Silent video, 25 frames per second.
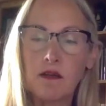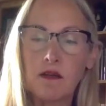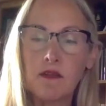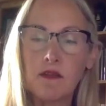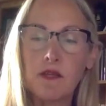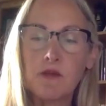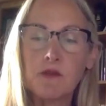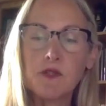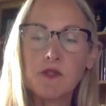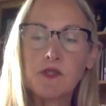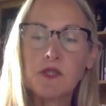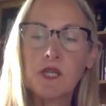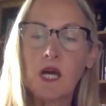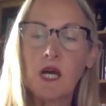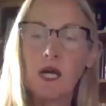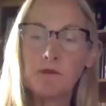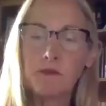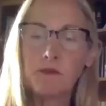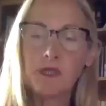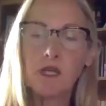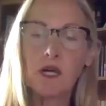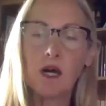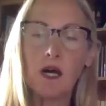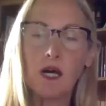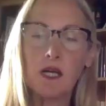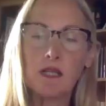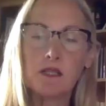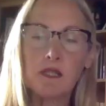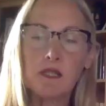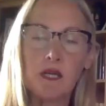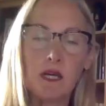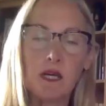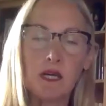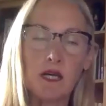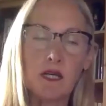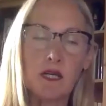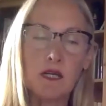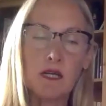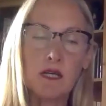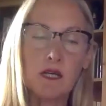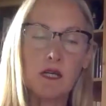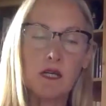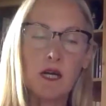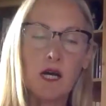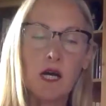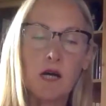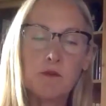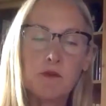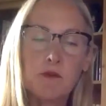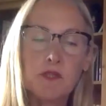There was time to hide her.
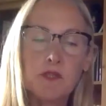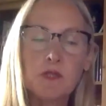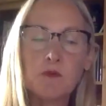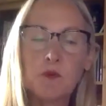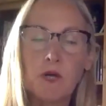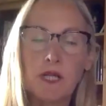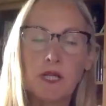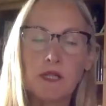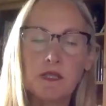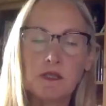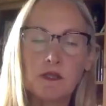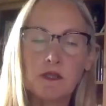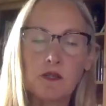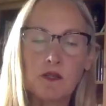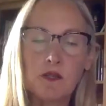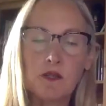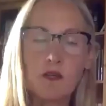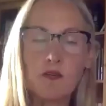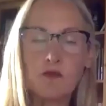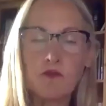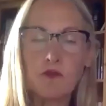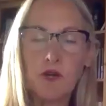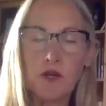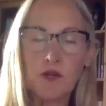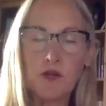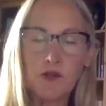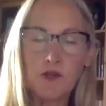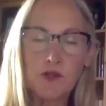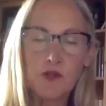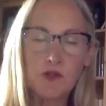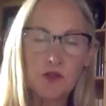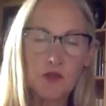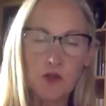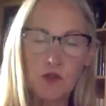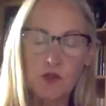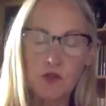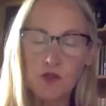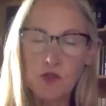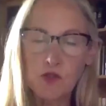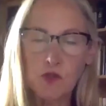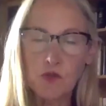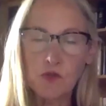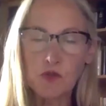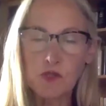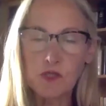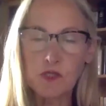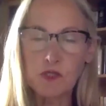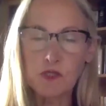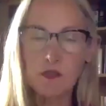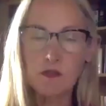Up she went on her father's strong
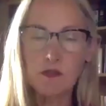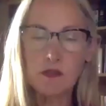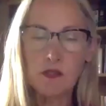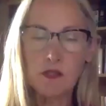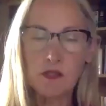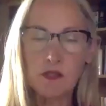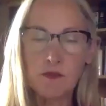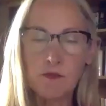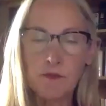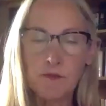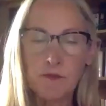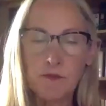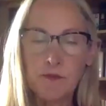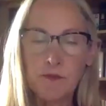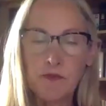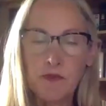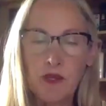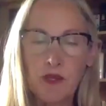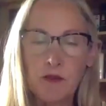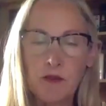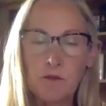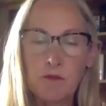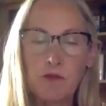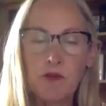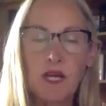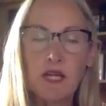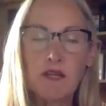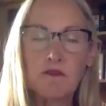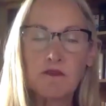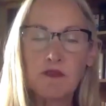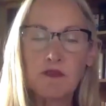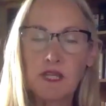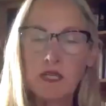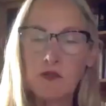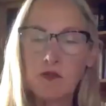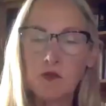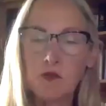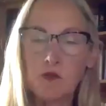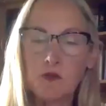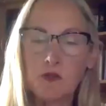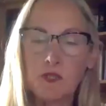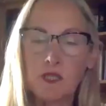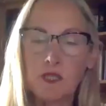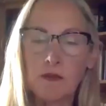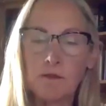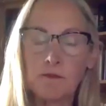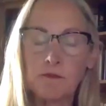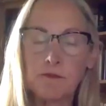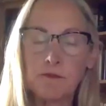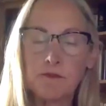shoulders. Brave, they called
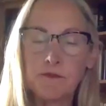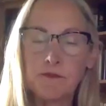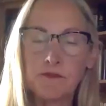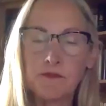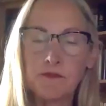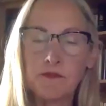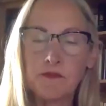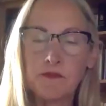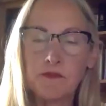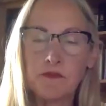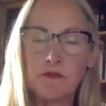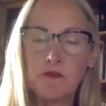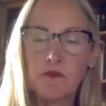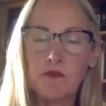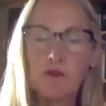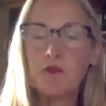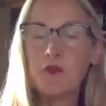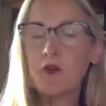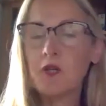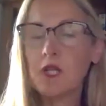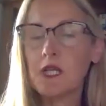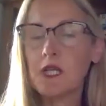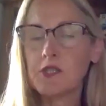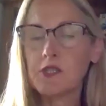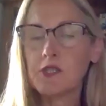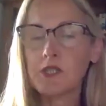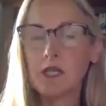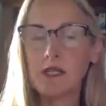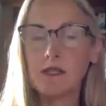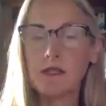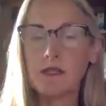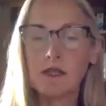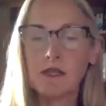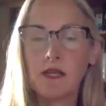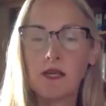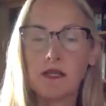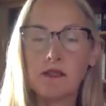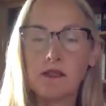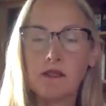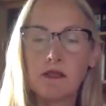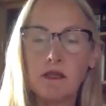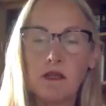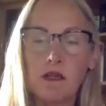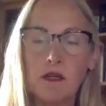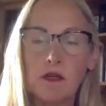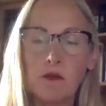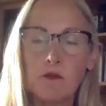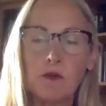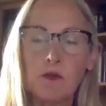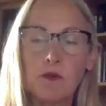him. Foolish, I said,
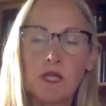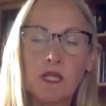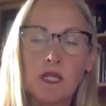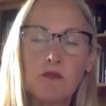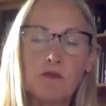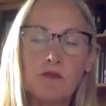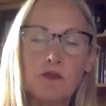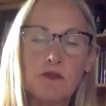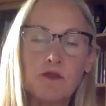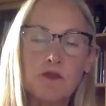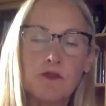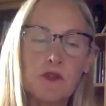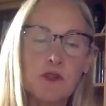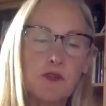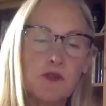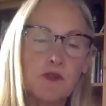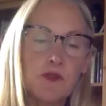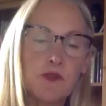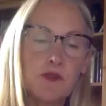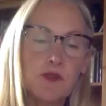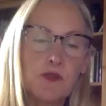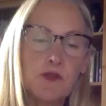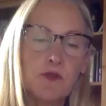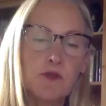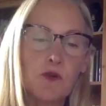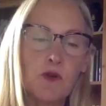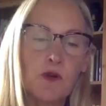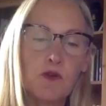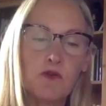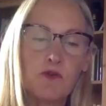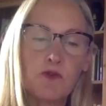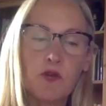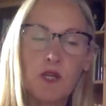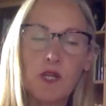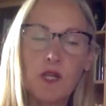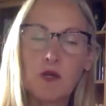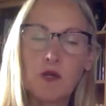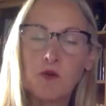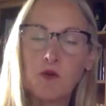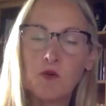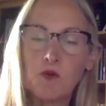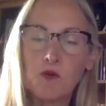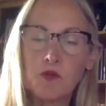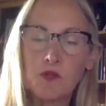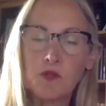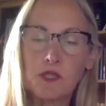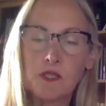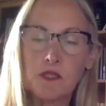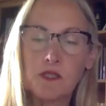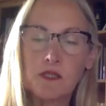when he refused to follow
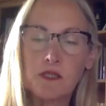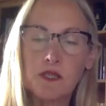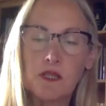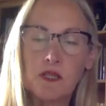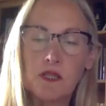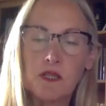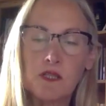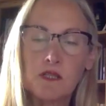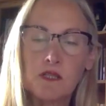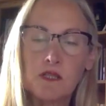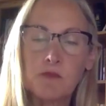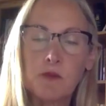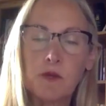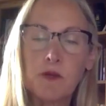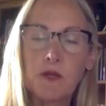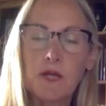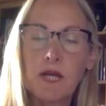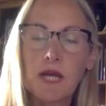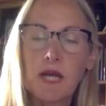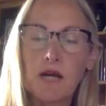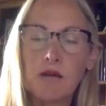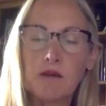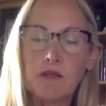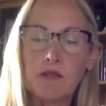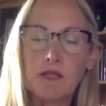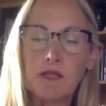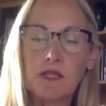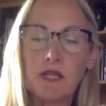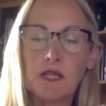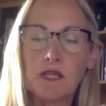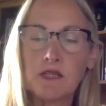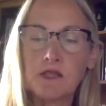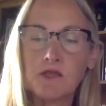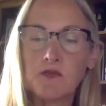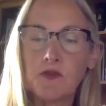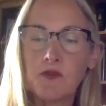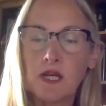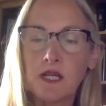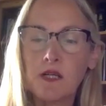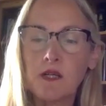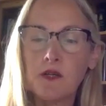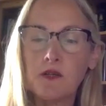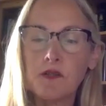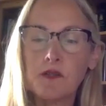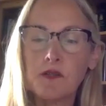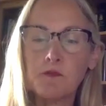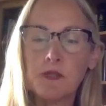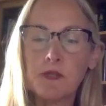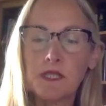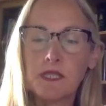orders, spoke out against
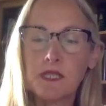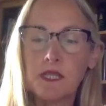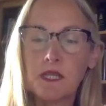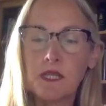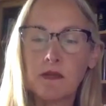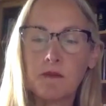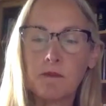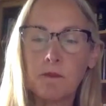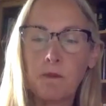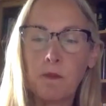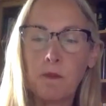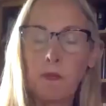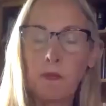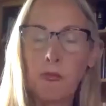Franco's bidding.